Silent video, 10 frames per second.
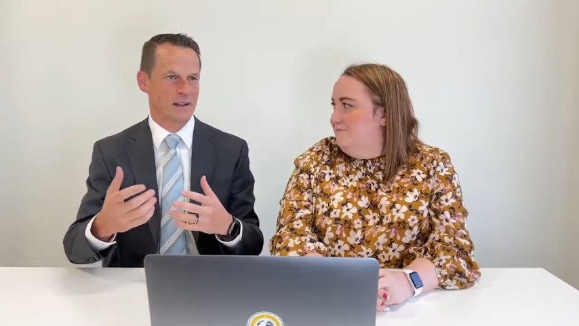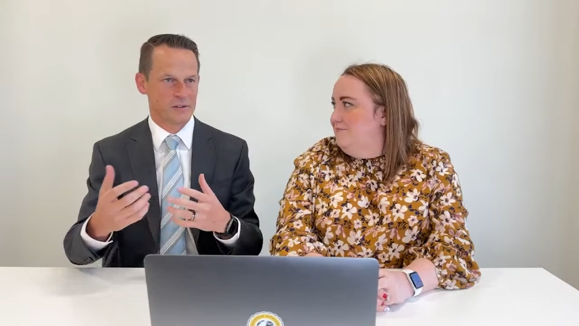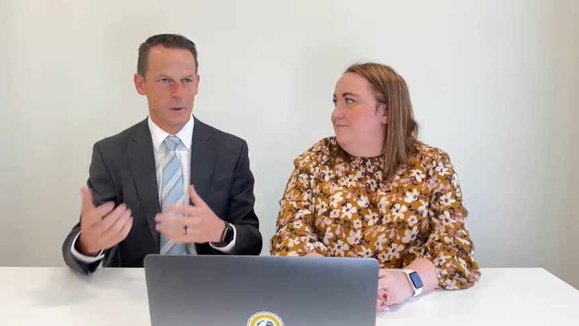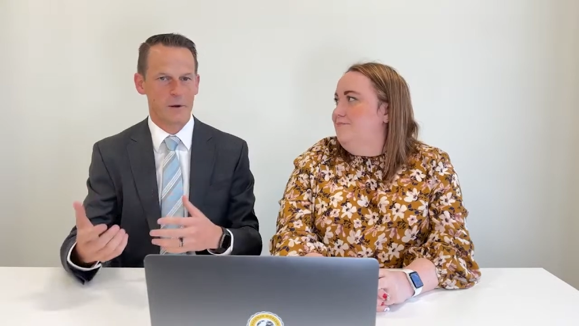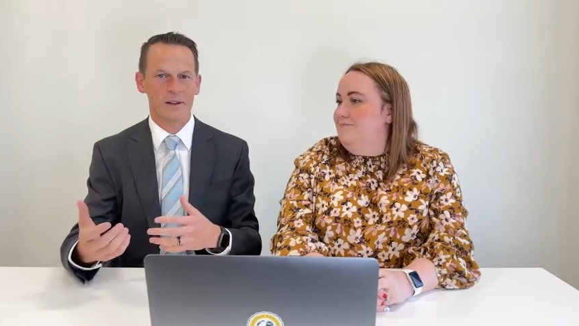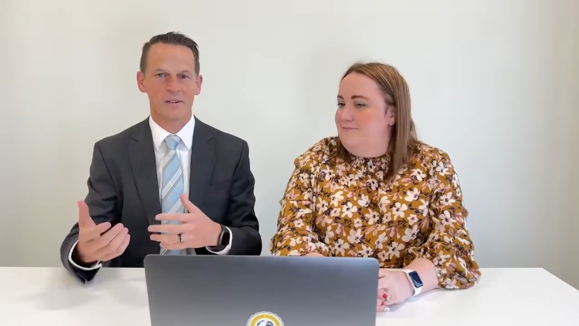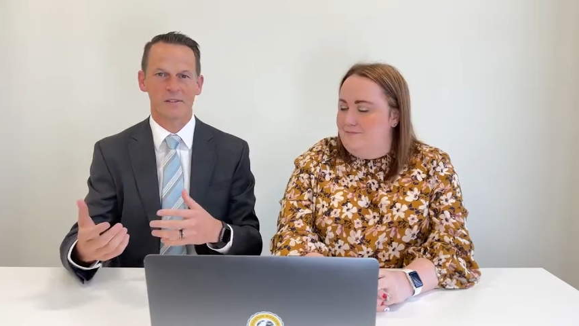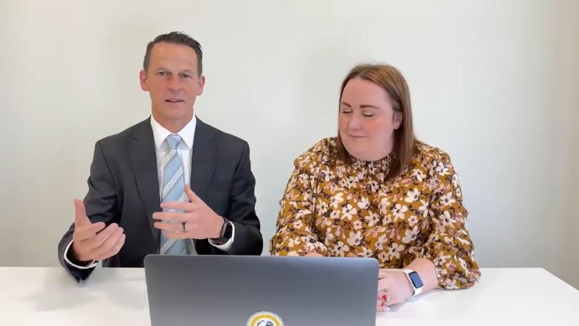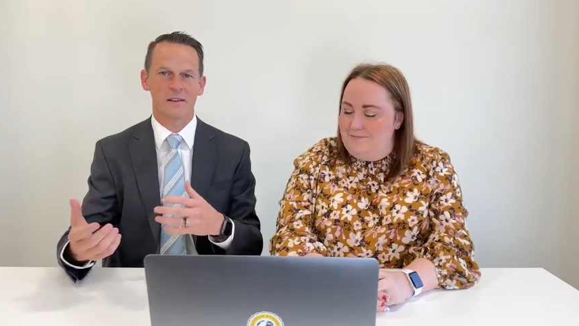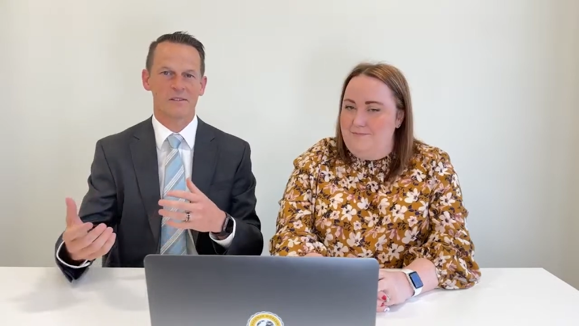
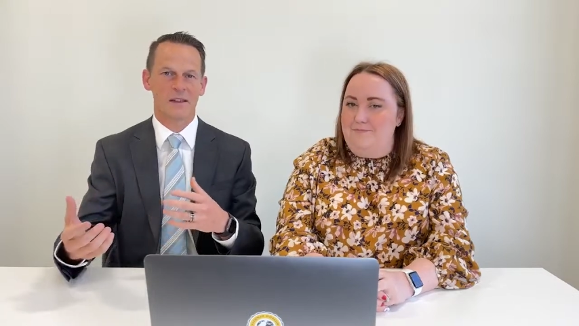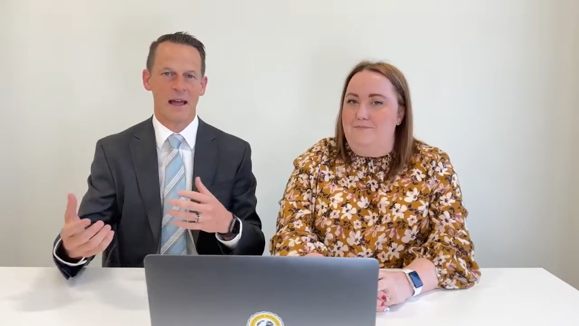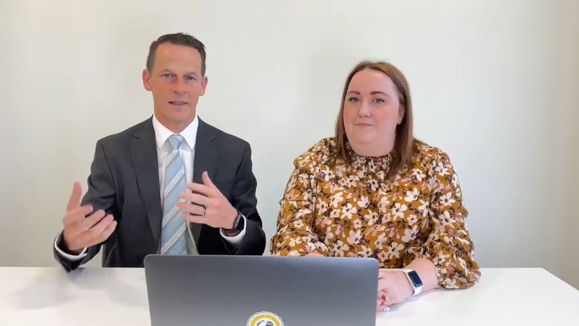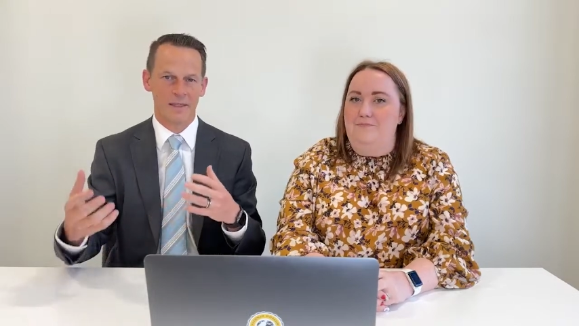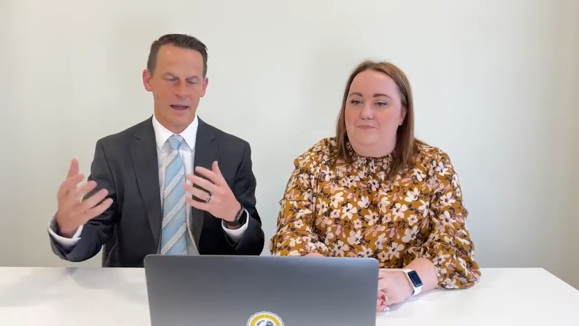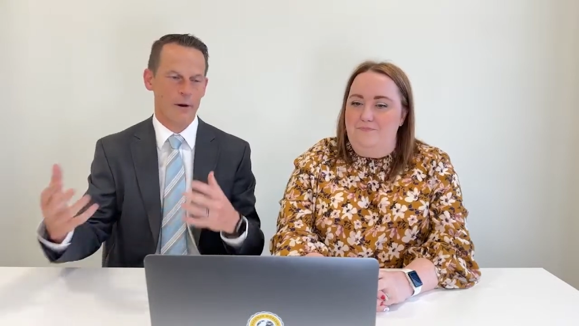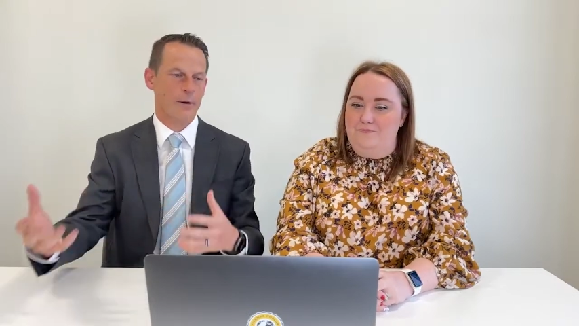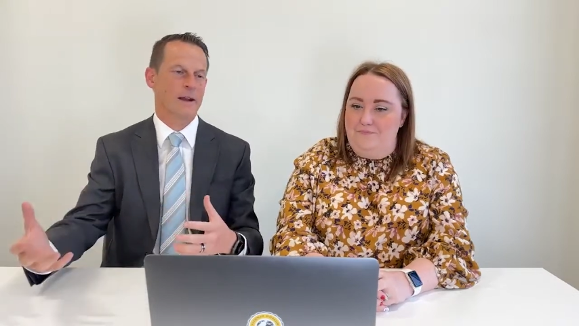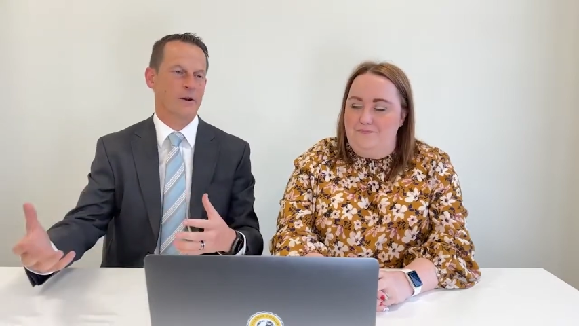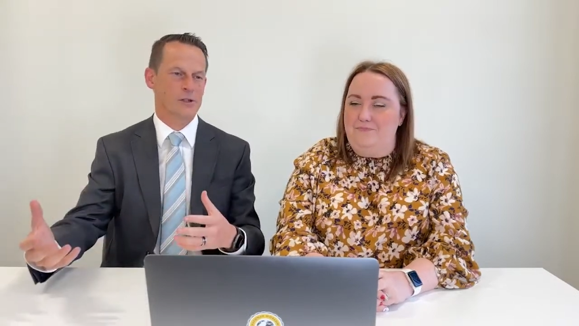Speaker 1: experiences and
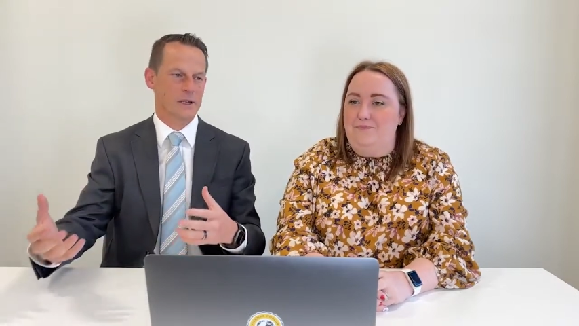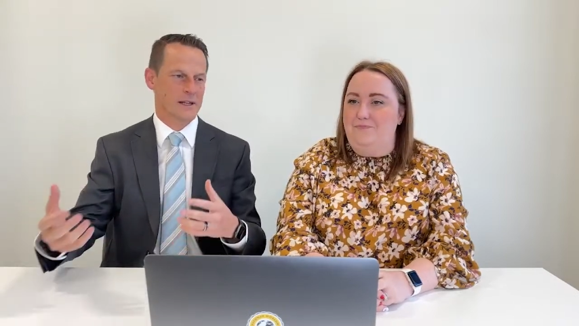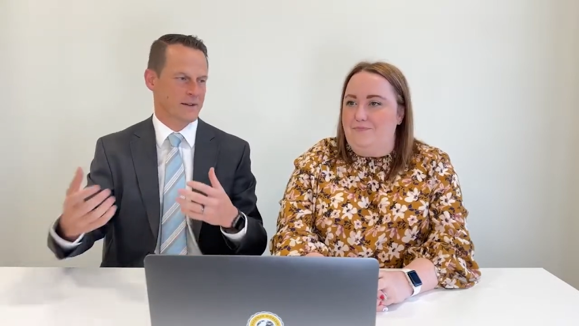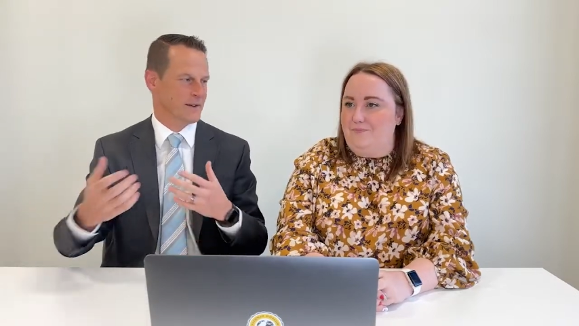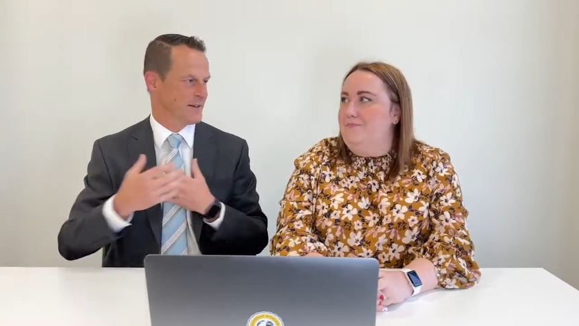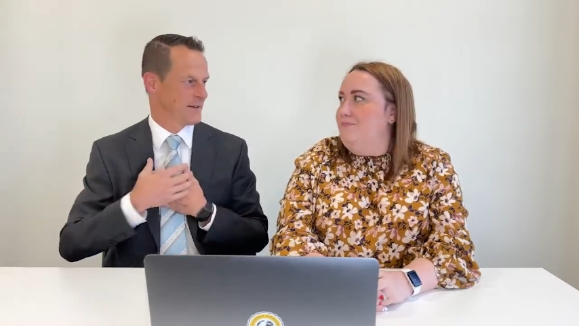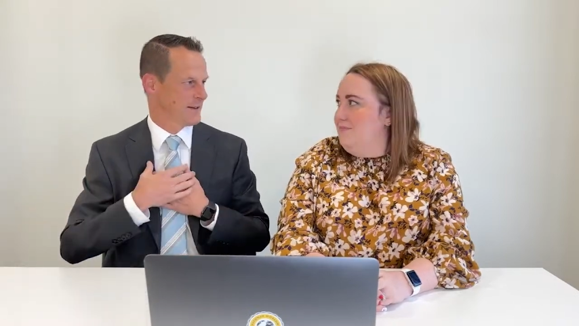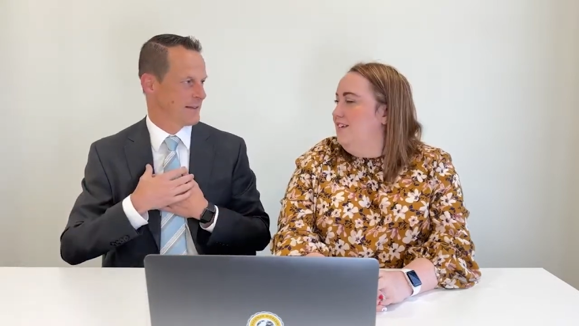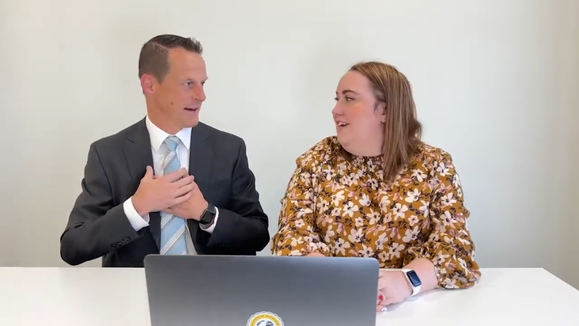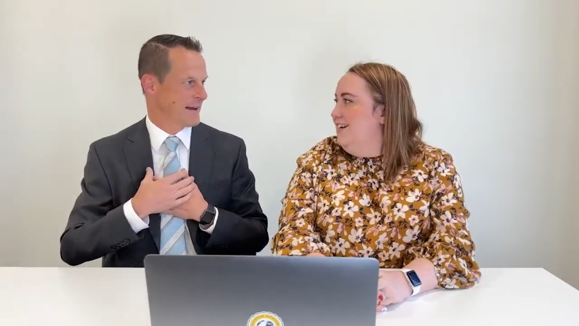their energy
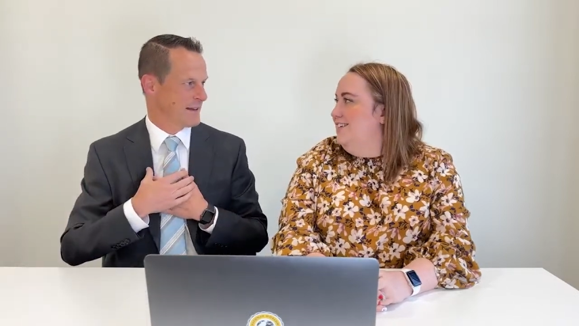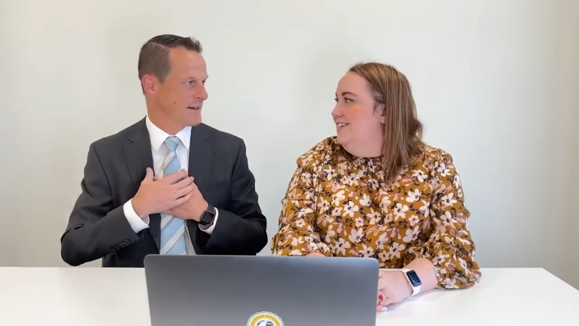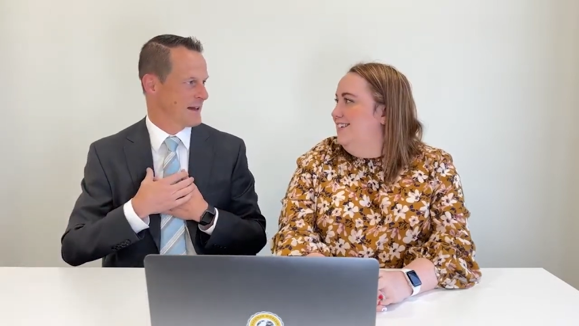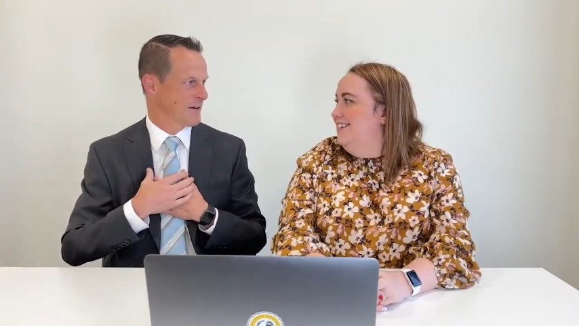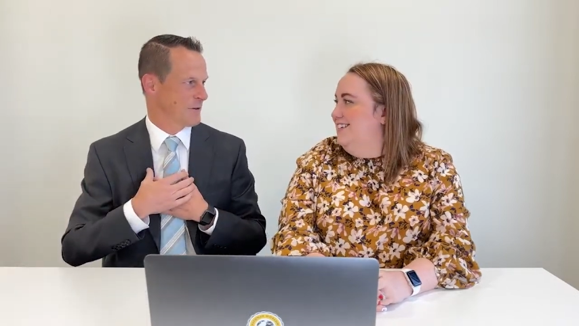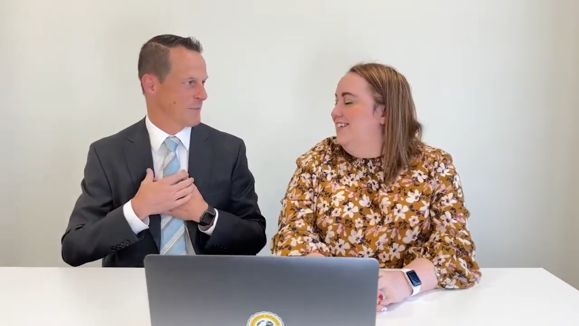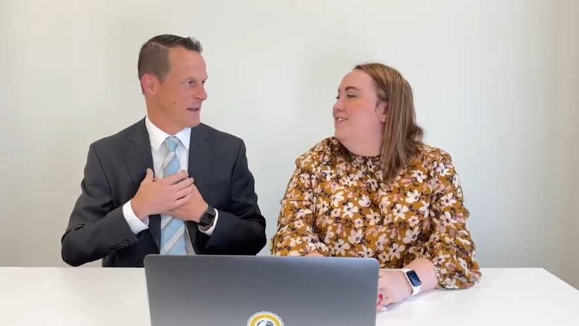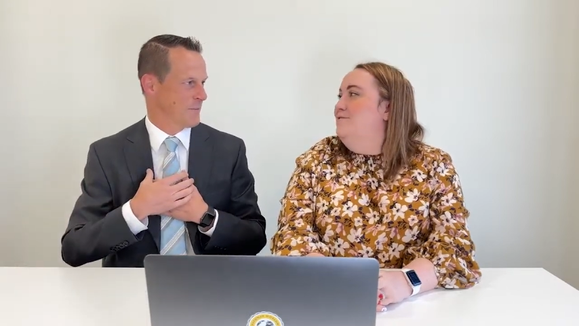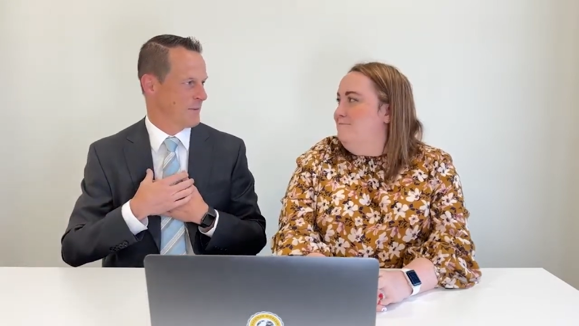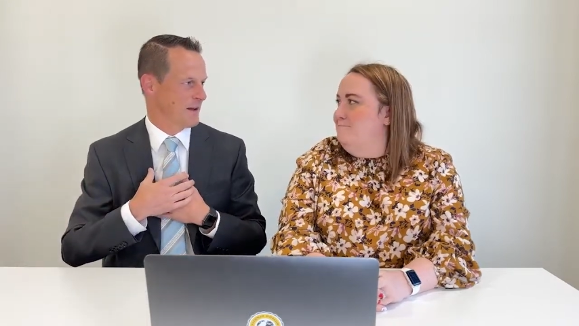that yeah. I can get from them.